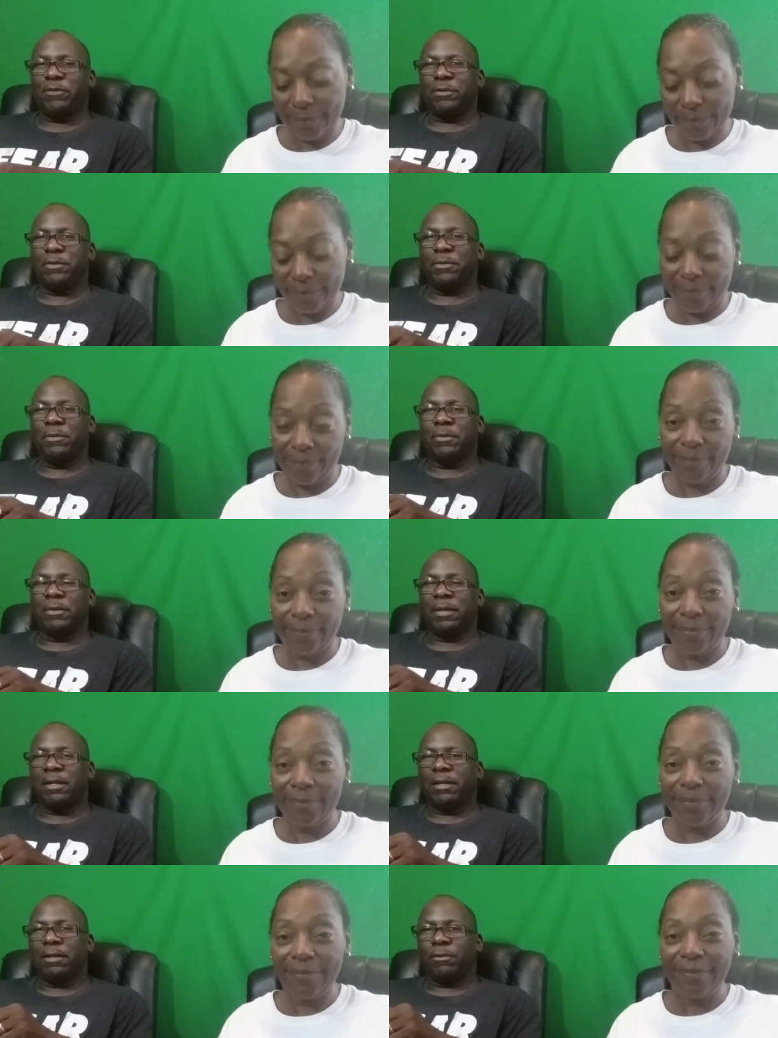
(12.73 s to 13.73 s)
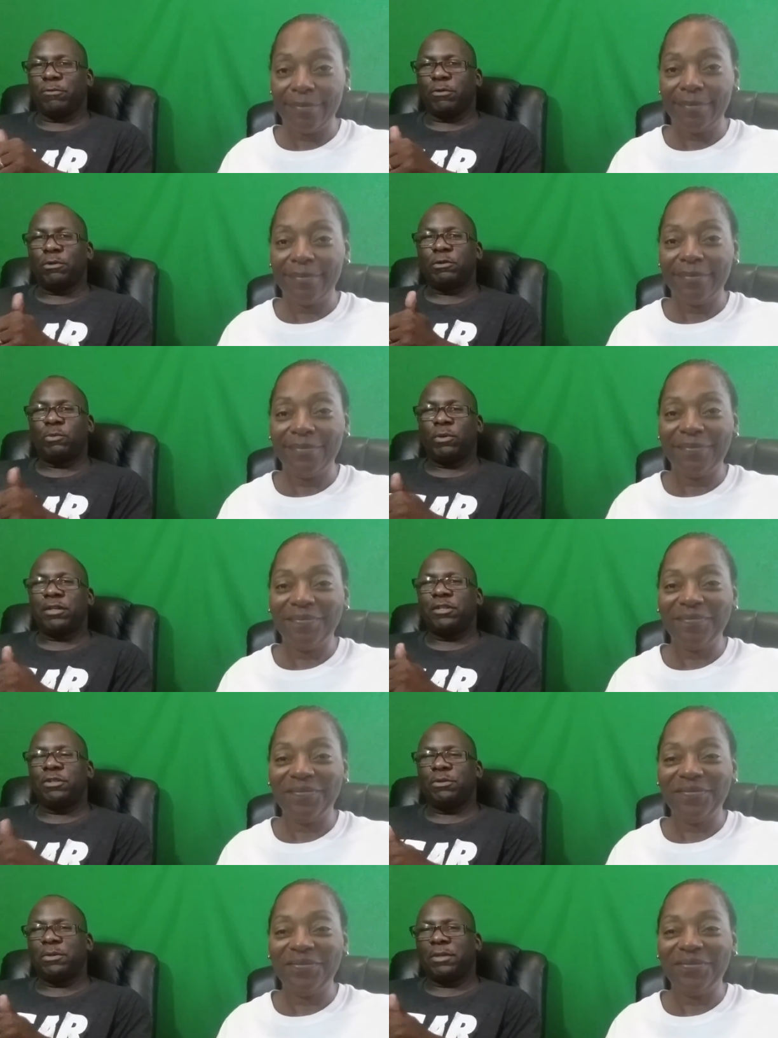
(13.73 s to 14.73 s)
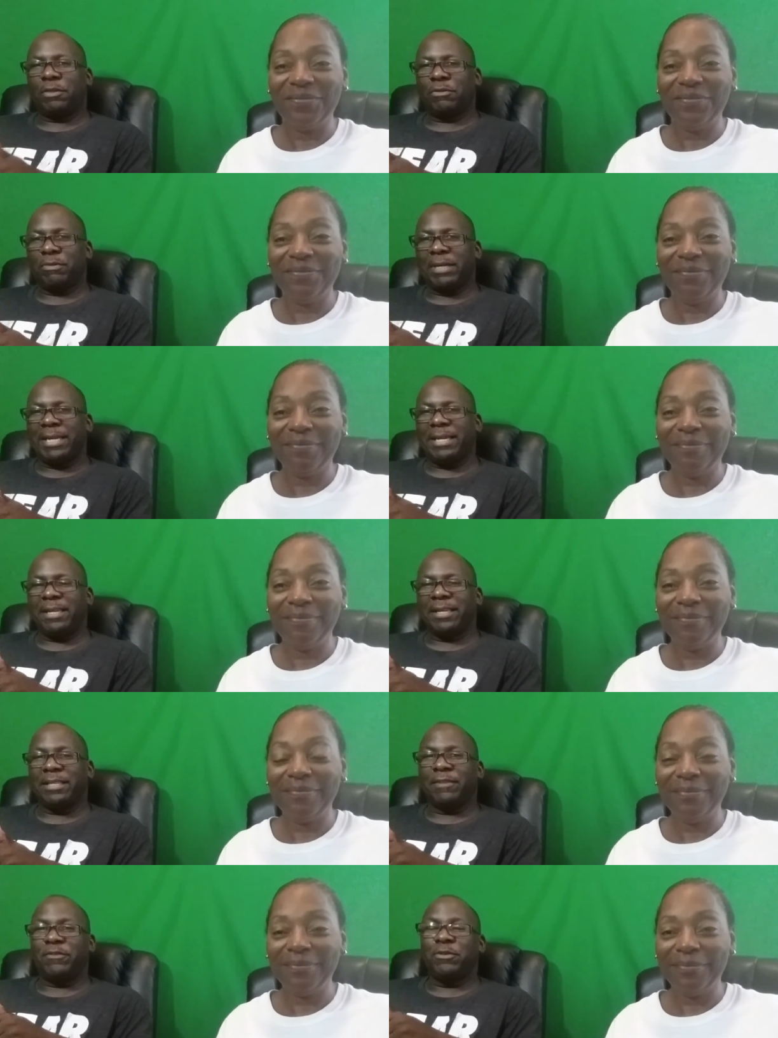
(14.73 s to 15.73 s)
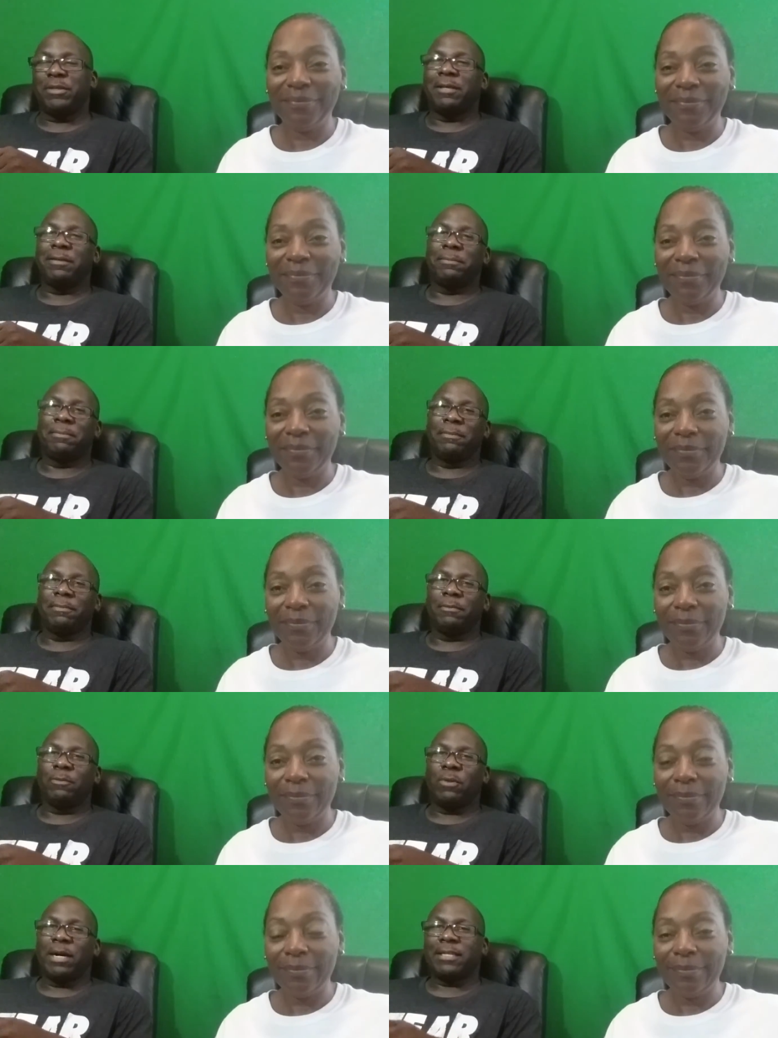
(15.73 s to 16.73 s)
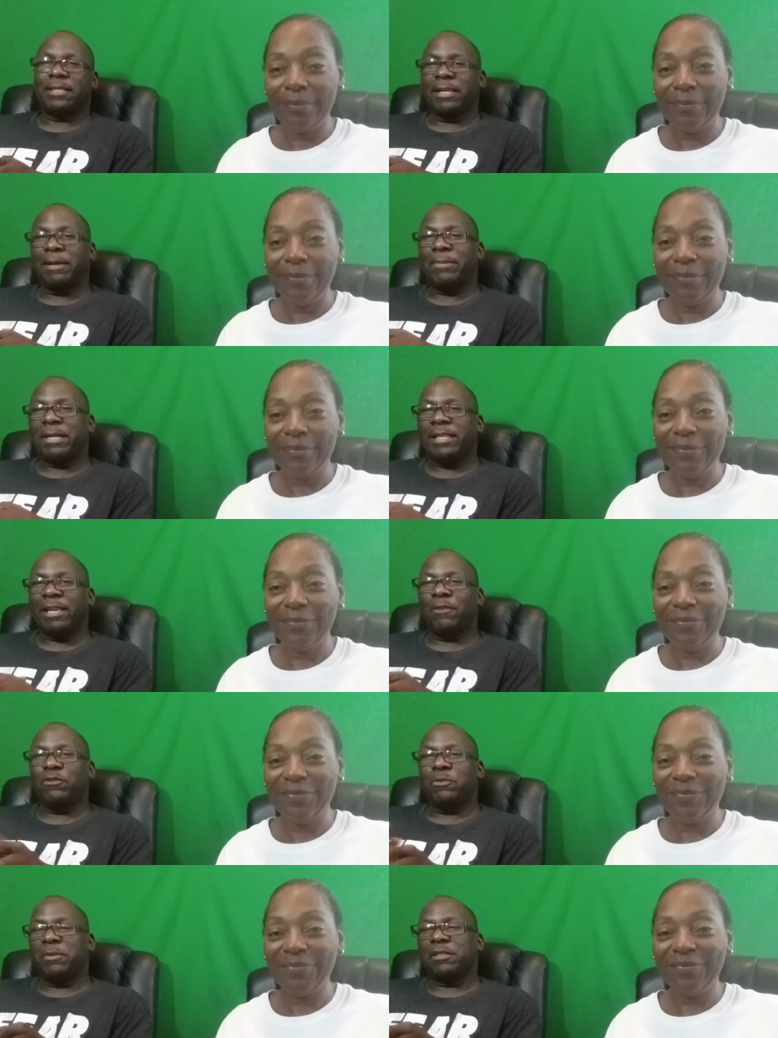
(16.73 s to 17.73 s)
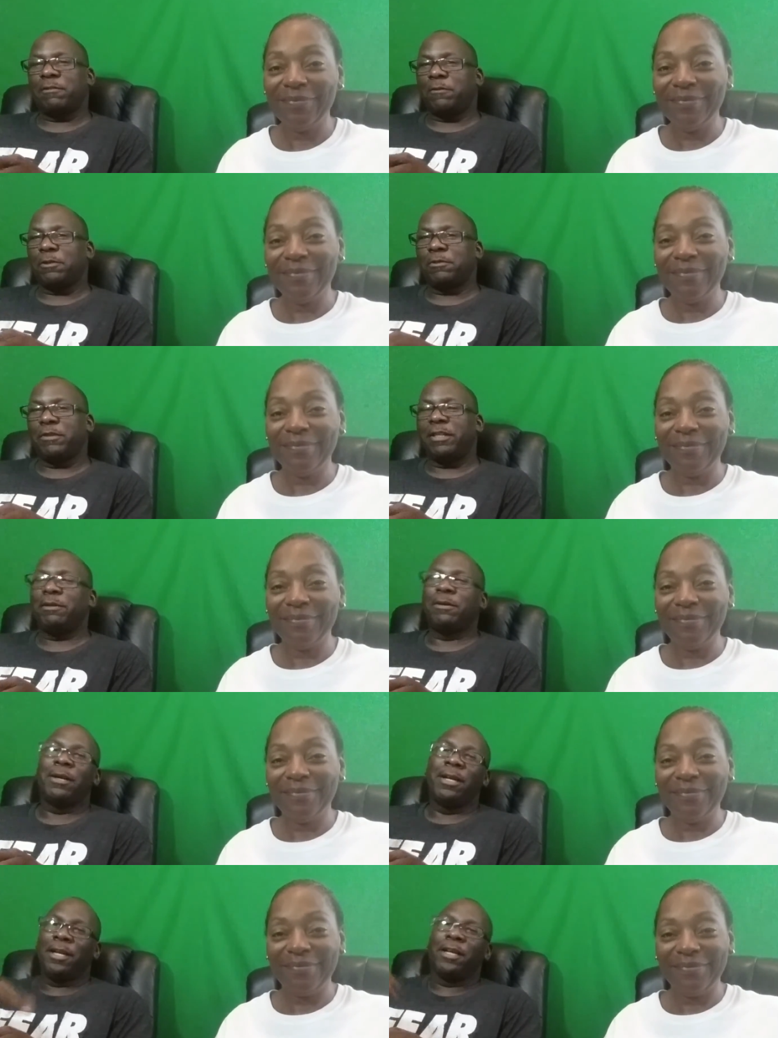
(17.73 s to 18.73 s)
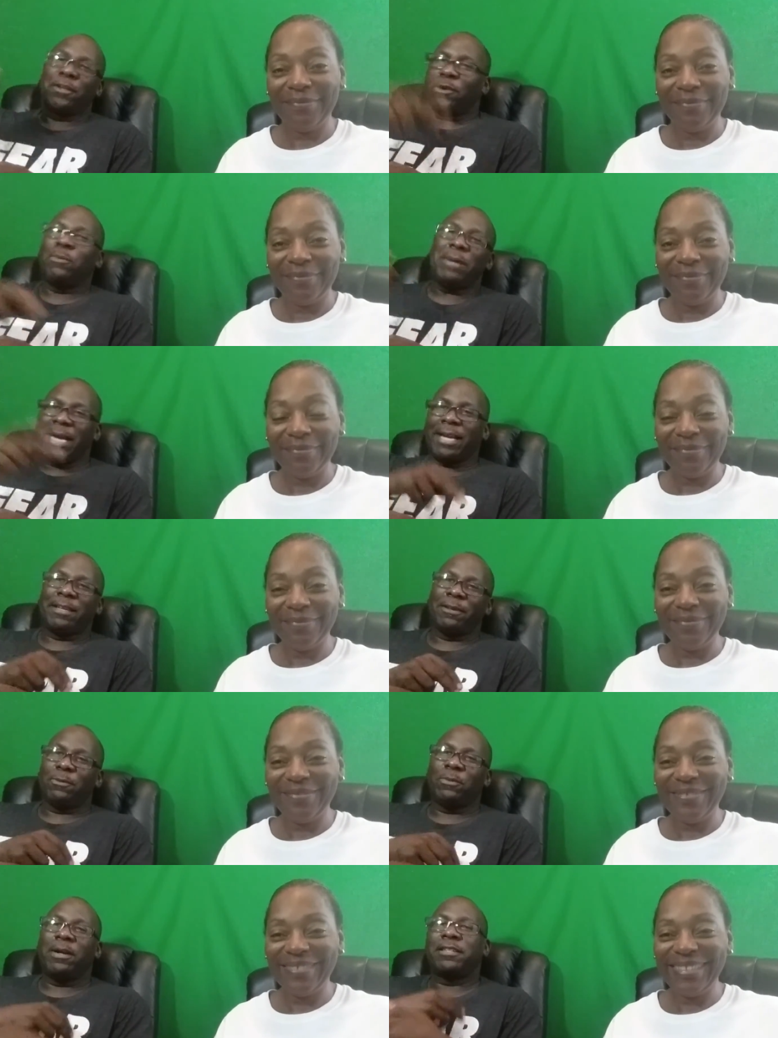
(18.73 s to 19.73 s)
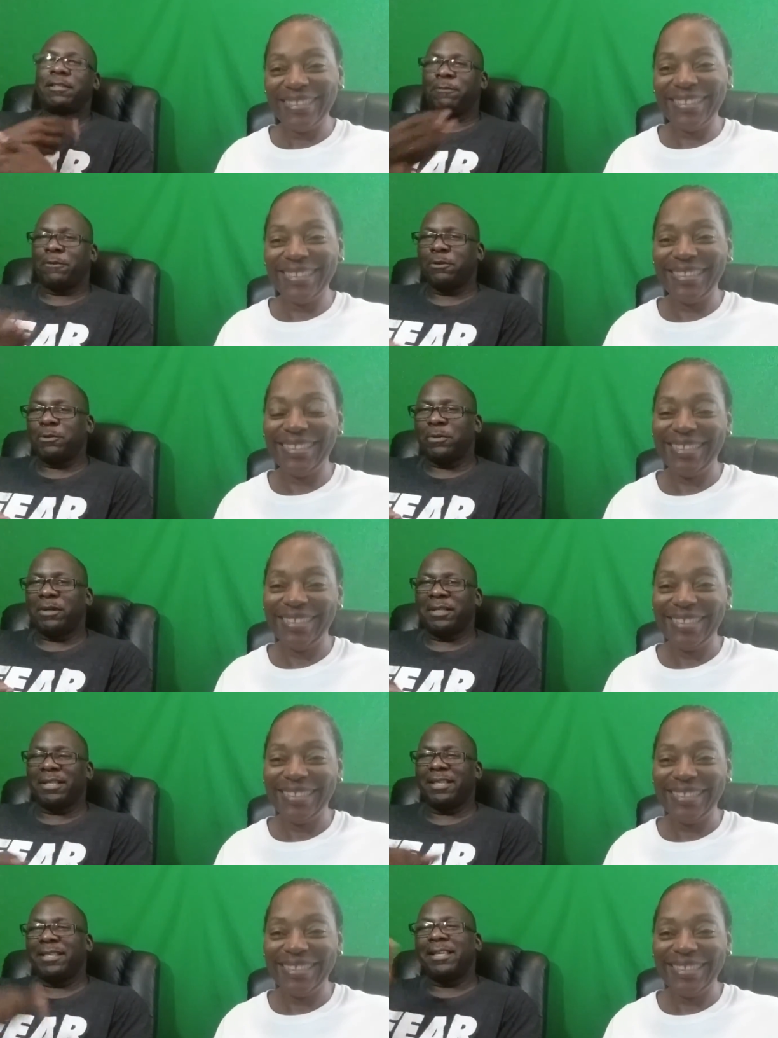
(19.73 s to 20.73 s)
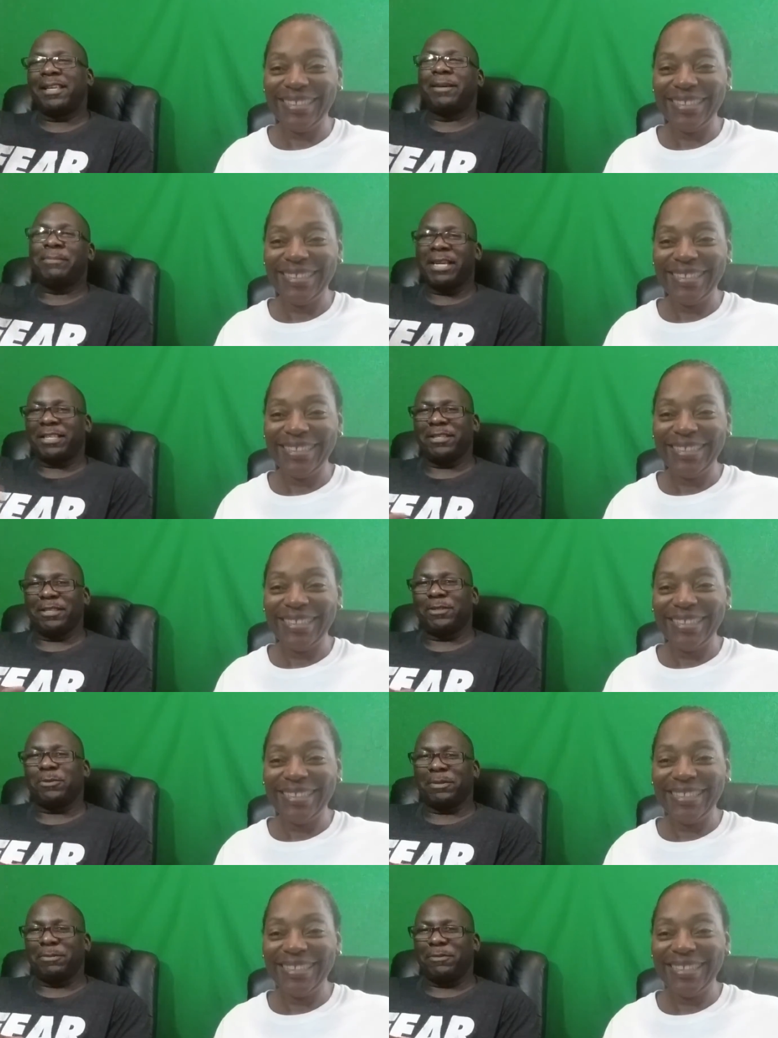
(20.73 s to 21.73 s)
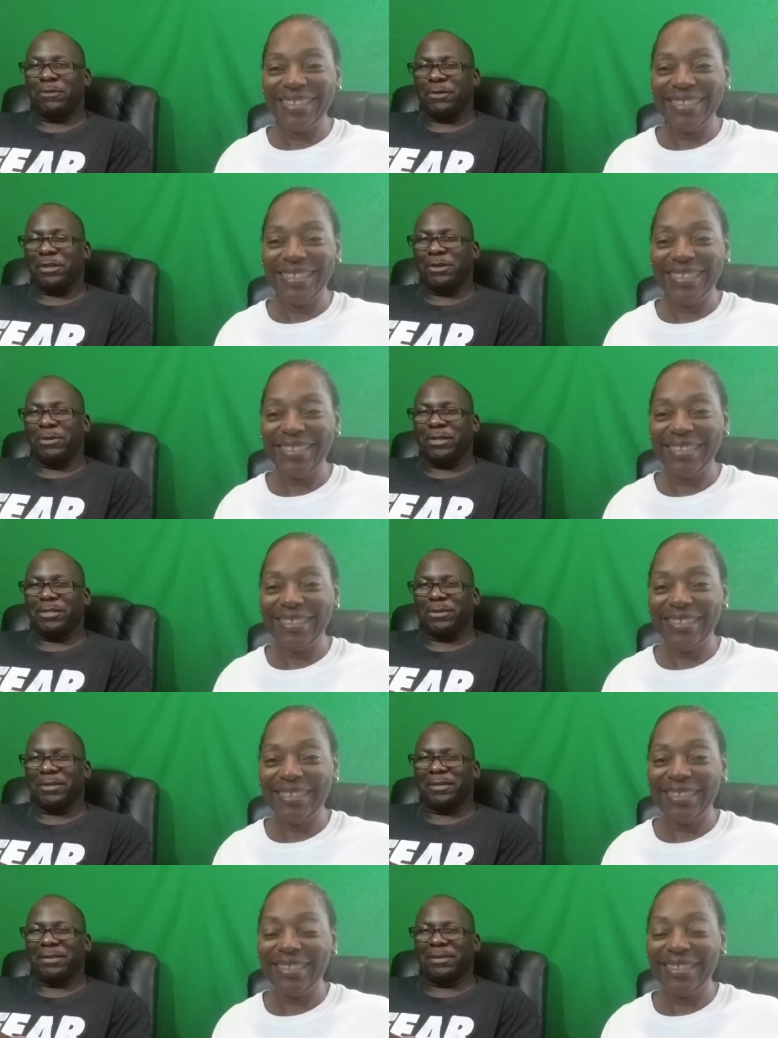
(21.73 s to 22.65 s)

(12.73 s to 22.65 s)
Speaker 1: you rules one, two, and three. And if you didn't watch that by now, if you missed the first video, go back, watch the first one, then come back to this one before you go into it.